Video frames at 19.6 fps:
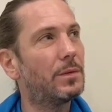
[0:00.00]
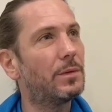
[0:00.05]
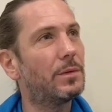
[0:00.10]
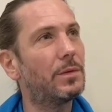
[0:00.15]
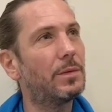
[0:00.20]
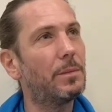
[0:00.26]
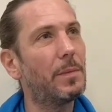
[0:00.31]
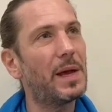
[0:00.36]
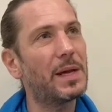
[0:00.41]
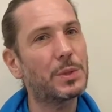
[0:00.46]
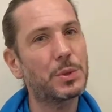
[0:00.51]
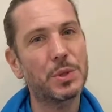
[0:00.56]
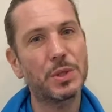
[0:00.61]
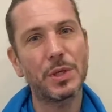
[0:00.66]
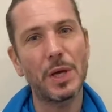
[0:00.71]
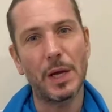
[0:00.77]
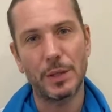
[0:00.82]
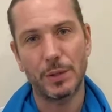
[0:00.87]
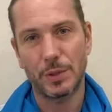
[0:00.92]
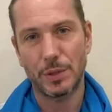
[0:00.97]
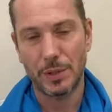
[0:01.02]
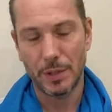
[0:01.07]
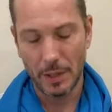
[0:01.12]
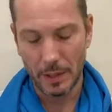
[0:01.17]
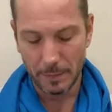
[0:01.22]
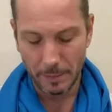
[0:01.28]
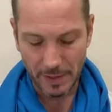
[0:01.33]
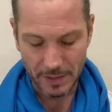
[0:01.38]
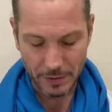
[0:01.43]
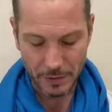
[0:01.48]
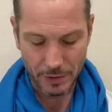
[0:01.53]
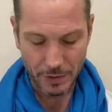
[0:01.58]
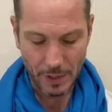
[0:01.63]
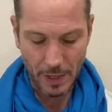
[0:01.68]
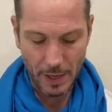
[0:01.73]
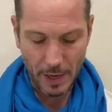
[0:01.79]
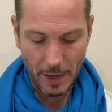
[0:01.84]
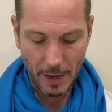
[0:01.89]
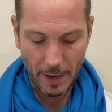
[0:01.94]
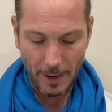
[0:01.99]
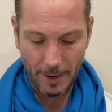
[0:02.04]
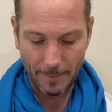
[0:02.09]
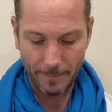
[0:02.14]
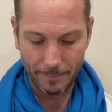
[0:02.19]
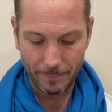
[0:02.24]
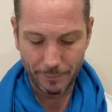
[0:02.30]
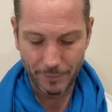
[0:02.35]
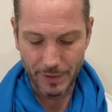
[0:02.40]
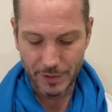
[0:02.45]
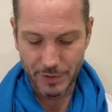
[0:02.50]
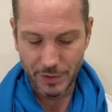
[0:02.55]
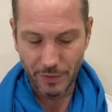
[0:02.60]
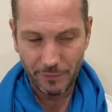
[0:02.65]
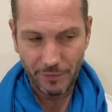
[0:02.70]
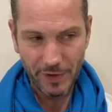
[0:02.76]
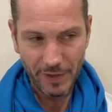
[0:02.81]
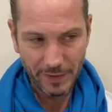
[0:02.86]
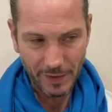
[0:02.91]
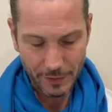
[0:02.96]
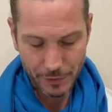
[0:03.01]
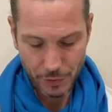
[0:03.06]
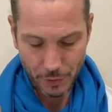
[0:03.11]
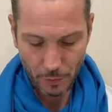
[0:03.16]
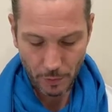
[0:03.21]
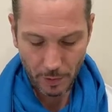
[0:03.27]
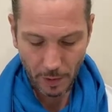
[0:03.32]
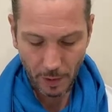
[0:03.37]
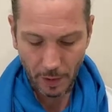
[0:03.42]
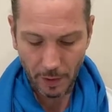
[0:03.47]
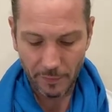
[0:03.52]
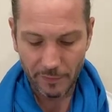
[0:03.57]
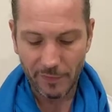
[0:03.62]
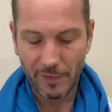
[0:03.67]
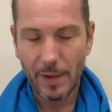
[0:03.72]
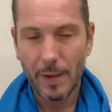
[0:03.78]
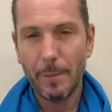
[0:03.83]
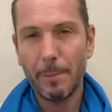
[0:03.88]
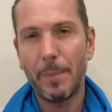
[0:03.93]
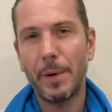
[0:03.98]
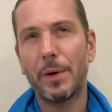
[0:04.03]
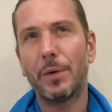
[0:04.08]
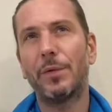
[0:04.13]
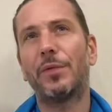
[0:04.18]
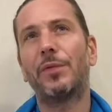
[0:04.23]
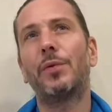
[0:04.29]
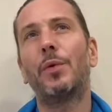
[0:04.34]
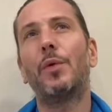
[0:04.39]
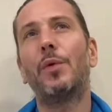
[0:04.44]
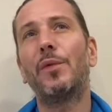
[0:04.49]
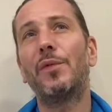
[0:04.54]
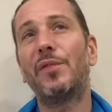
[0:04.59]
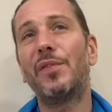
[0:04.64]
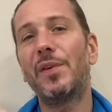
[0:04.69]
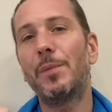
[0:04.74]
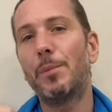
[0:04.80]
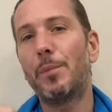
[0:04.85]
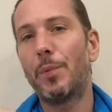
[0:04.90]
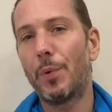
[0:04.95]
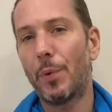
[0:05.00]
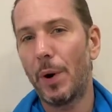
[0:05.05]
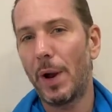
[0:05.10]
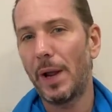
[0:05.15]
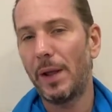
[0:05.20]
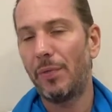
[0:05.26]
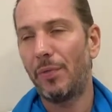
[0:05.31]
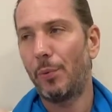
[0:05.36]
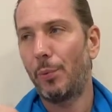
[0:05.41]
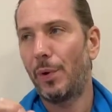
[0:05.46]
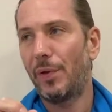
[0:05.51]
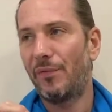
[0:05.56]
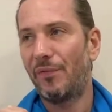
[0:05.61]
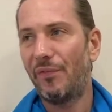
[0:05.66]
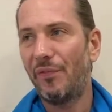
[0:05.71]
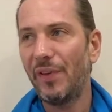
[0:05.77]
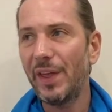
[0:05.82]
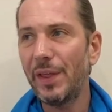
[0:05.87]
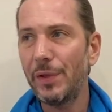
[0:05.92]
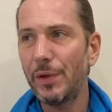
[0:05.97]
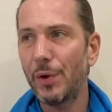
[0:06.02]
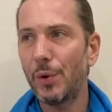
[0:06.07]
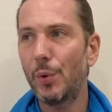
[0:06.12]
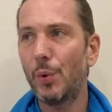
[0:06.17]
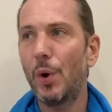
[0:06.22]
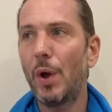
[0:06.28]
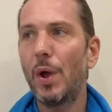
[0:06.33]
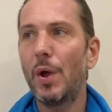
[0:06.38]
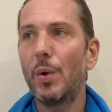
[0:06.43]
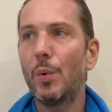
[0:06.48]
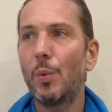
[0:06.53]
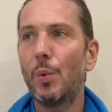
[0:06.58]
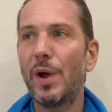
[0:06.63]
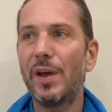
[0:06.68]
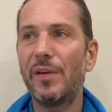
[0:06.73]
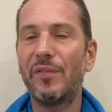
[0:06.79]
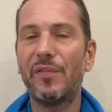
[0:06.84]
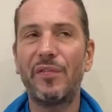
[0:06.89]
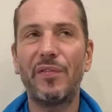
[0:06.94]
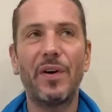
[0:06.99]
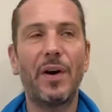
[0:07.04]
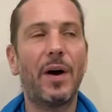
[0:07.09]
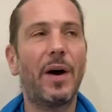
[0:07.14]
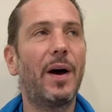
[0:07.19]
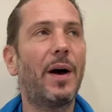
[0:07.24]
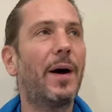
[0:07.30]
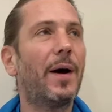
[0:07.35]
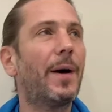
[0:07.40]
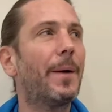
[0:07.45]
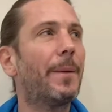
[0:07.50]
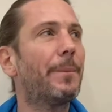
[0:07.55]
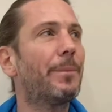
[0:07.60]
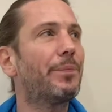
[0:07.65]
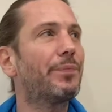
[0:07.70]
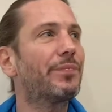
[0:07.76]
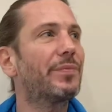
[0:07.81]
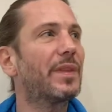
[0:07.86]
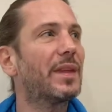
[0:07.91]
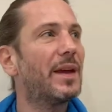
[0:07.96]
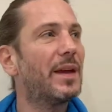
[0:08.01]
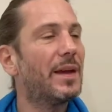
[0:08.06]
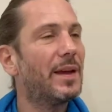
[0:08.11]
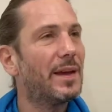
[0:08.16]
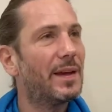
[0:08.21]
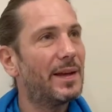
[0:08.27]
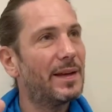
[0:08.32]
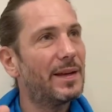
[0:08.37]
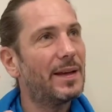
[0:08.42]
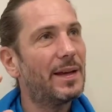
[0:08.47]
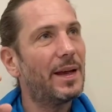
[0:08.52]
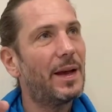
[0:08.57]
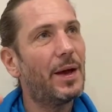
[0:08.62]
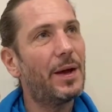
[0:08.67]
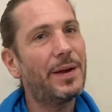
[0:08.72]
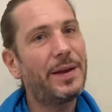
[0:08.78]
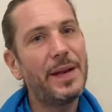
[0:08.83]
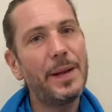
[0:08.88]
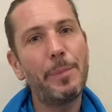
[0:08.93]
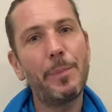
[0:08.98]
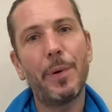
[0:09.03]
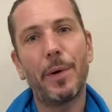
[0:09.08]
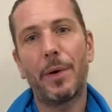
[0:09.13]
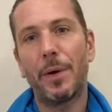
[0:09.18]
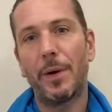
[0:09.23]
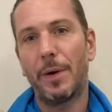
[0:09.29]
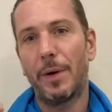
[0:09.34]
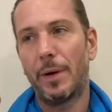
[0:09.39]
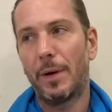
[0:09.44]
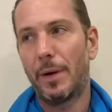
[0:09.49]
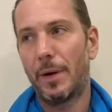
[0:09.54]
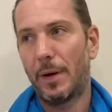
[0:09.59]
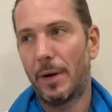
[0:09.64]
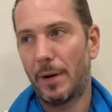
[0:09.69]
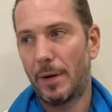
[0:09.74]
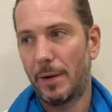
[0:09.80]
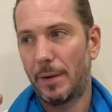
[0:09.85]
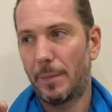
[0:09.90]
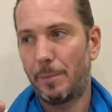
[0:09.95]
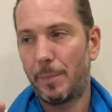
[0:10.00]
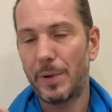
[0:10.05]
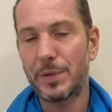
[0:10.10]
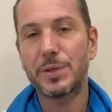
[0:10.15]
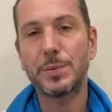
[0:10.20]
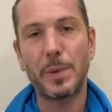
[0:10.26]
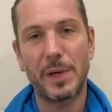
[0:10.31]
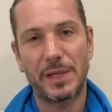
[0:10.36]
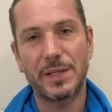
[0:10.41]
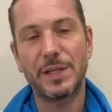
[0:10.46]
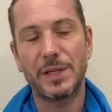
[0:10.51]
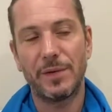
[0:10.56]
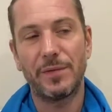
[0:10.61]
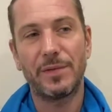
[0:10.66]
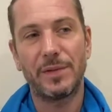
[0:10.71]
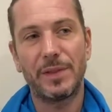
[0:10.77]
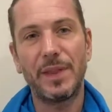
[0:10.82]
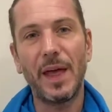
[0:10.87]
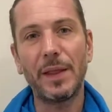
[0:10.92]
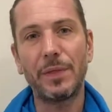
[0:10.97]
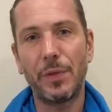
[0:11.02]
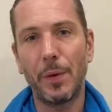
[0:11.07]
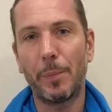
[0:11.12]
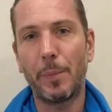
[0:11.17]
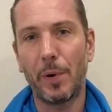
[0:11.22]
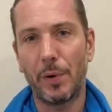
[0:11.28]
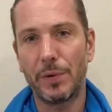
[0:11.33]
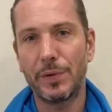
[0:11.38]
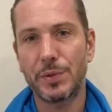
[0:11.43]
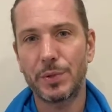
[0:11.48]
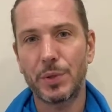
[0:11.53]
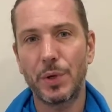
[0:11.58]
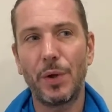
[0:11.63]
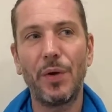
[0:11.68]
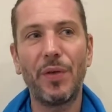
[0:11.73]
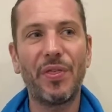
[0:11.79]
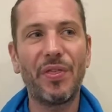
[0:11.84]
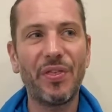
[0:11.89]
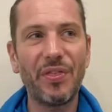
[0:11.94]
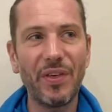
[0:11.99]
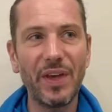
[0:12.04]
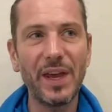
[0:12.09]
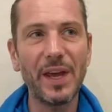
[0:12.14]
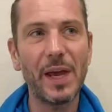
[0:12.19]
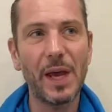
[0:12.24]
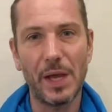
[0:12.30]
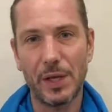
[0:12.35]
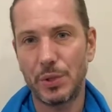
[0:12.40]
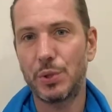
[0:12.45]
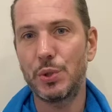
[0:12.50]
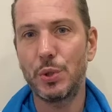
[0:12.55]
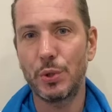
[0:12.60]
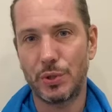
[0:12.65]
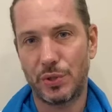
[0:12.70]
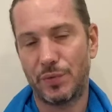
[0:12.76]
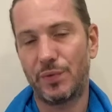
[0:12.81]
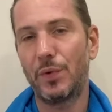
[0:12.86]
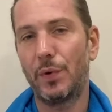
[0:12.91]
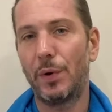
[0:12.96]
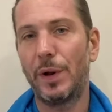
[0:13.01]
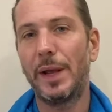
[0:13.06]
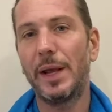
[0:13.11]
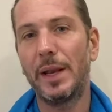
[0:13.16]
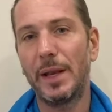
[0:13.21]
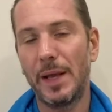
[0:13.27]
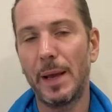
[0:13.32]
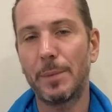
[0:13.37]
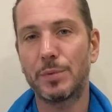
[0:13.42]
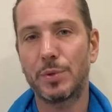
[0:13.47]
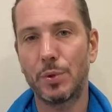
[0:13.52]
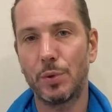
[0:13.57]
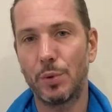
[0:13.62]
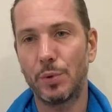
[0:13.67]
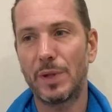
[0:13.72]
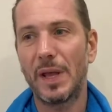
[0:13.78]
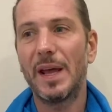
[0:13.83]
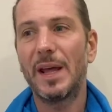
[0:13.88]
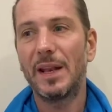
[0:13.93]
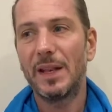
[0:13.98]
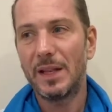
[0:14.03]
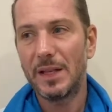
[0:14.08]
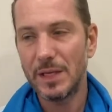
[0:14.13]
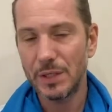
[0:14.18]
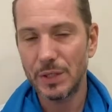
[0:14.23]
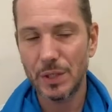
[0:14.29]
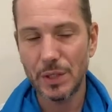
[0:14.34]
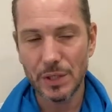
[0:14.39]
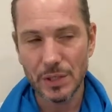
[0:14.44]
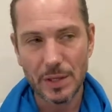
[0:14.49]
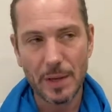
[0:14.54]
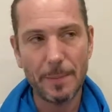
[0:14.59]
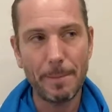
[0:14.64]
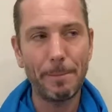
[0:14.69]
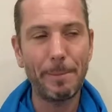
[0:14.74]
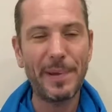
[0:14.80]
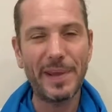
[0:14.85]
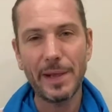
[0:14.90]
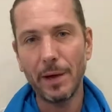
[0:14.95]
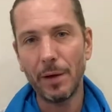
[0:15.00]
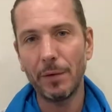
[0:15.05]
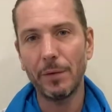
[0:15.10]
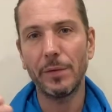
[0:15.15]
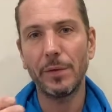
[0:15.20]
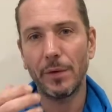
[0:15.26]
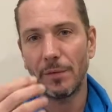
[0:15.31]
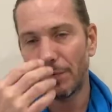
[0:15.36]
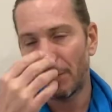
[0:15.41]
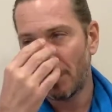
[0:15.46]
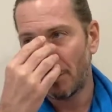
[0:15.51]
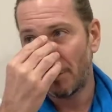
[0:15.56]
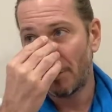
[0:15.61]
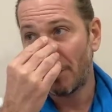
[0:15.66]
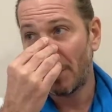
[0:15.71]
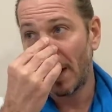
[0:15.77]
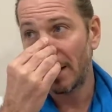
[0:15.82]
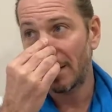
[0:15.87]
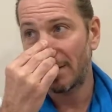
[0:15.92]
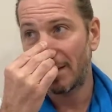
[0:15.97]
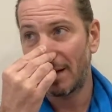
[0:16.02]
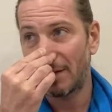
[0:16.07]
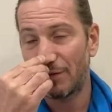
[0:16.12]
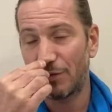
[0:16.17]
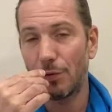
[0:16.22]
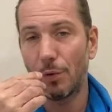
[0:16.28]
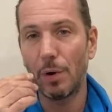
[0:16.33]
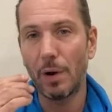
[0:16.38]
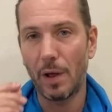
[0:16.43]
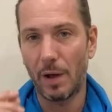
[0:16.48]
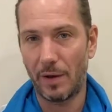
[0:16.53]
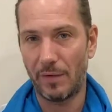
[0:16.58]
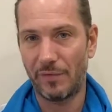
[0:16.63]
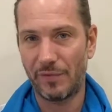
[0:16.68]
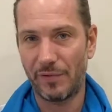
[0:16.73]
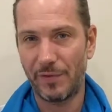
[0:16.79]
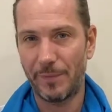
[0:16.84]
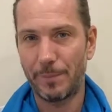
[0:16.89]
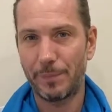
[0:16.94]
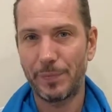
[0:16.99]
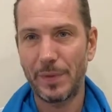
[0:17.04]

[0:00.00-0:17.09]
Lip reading: make sense. It means something that you love, but also vibrate within you with a deeper perspective. That's the point. You think is useful in the absolute. This is beyond of the fact that you love.